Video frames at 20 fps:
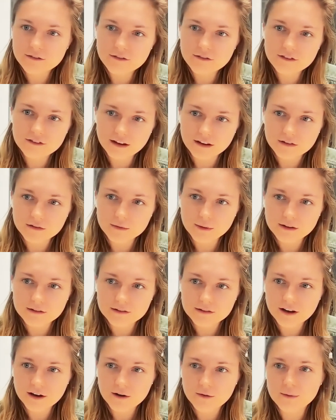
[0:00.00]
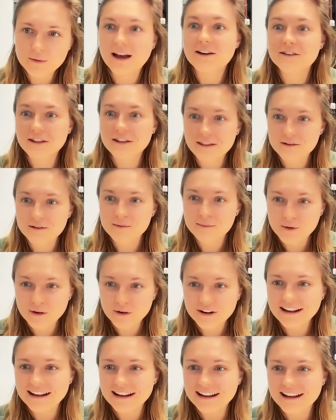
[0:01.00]
6 weeks ago. We actually this
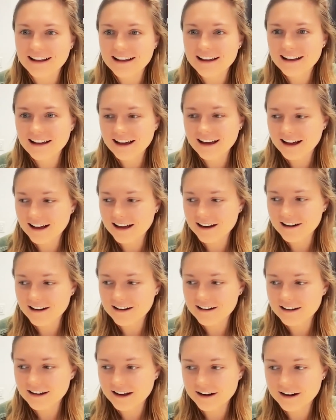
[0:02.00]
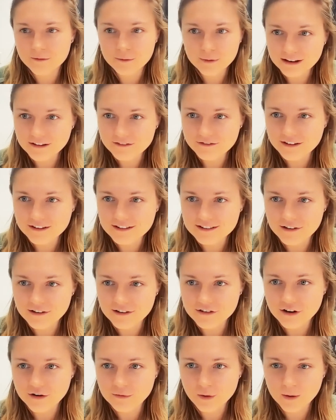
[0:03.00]
morning had a really fun
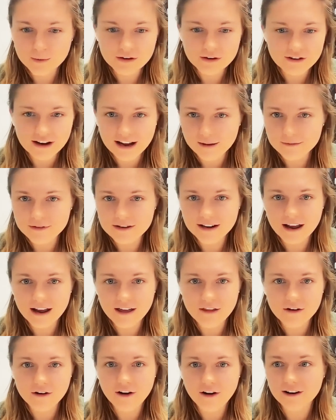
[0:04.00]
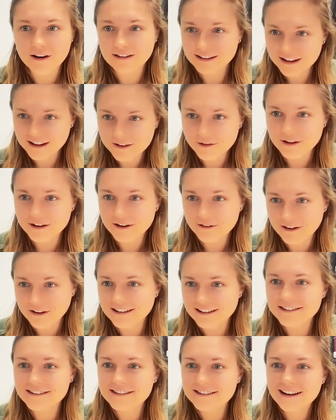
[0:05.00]
session where we jammed together on Gitcoin
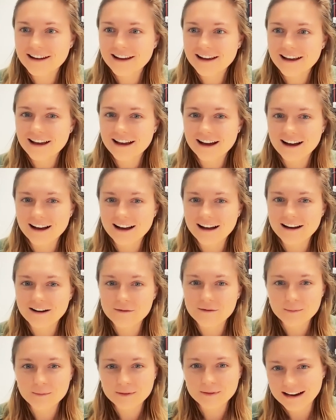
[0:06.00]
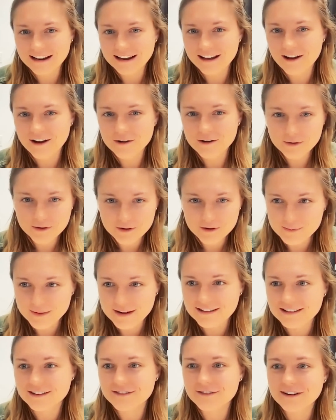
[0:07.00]
grants. And we're planning our Twitter
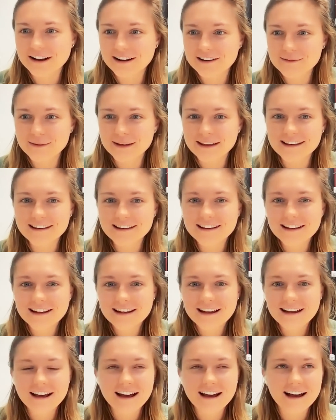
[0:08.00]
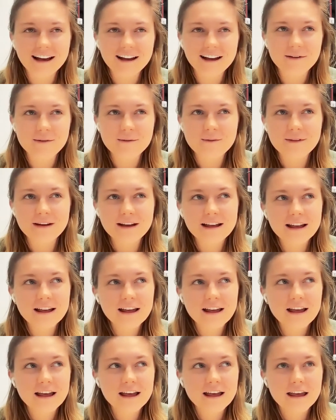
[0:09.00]
spaces for next week.
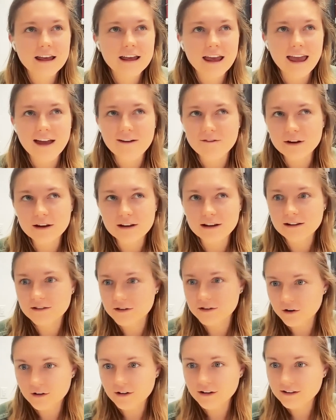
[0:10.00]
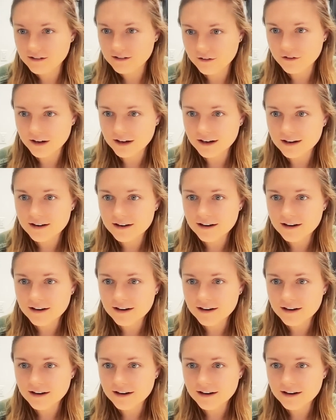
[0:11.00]
Every circle is different.